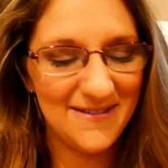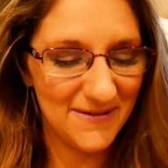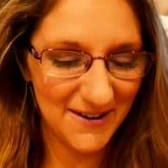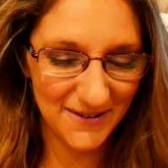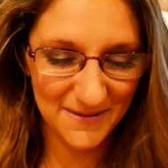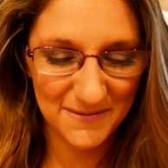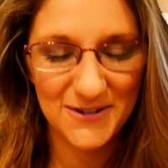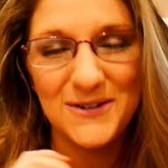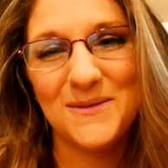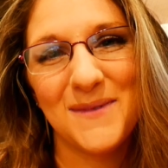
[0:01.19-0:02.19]
Welcome
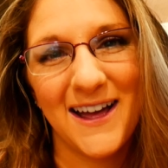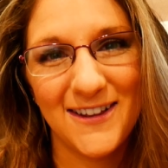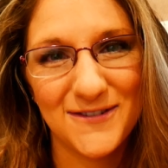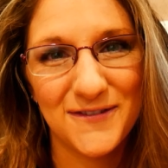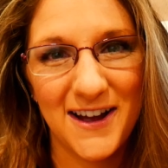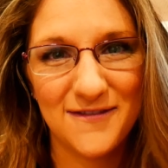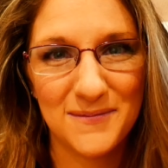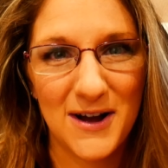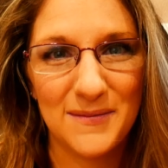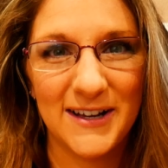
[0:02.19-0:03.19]
to Mallard 5
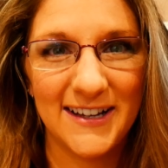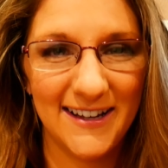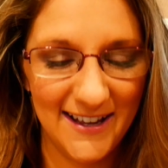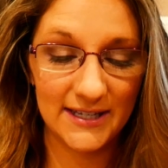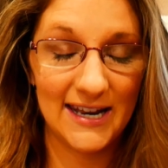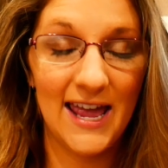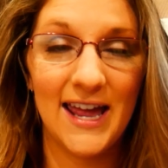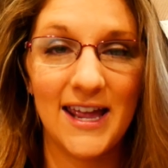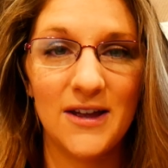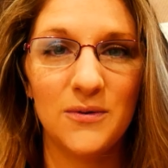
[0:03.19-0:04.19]
Mama.
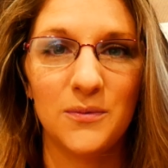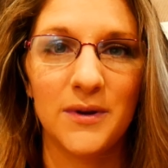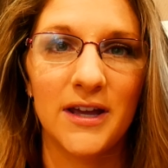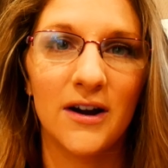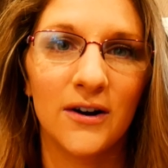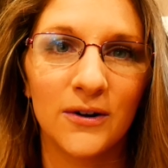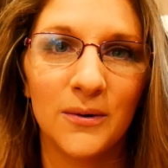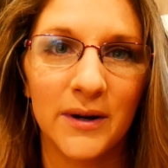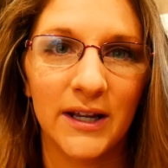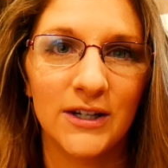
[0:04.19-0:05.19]
Today we are
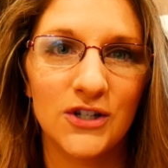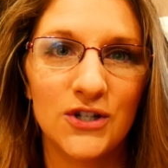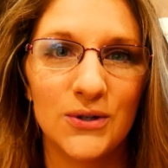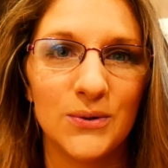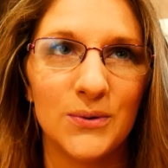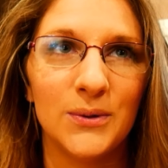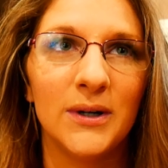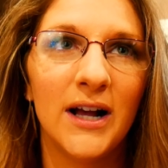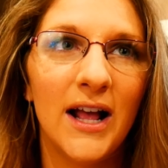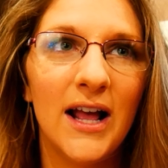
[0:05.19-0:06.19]
going
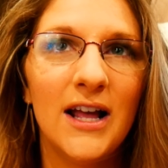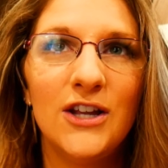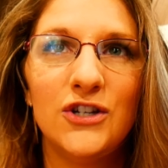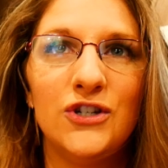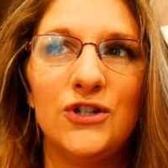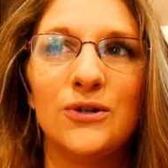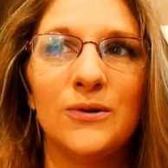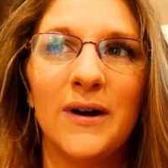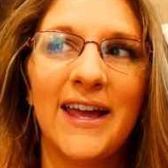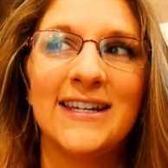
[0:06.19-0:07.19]
to
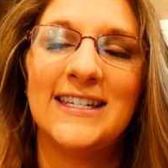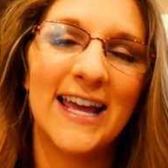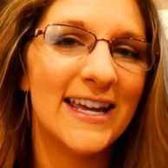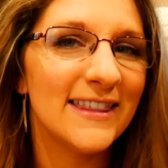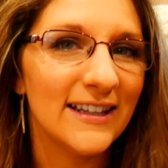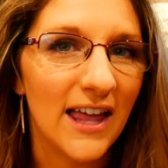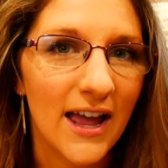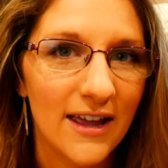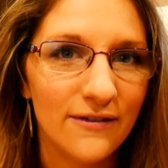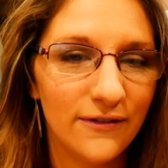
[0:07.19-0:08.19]
do a day in the
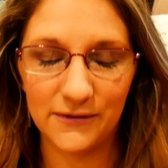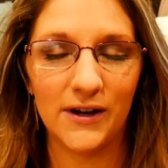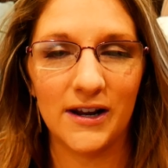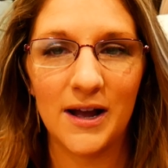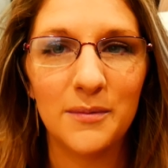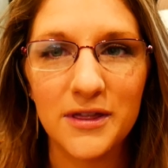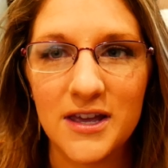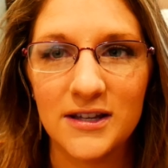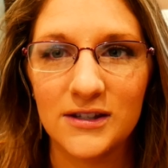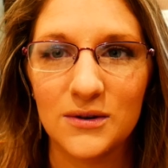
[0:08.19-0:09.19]
life. We've got a couple
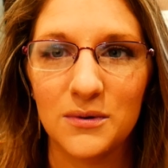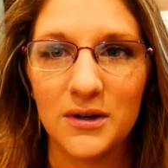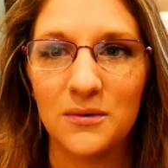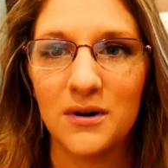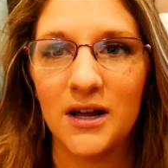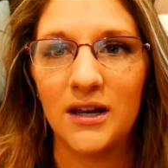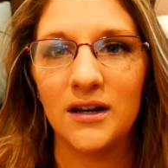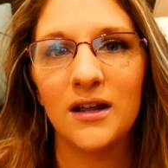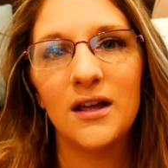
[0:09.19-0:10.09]
things going on.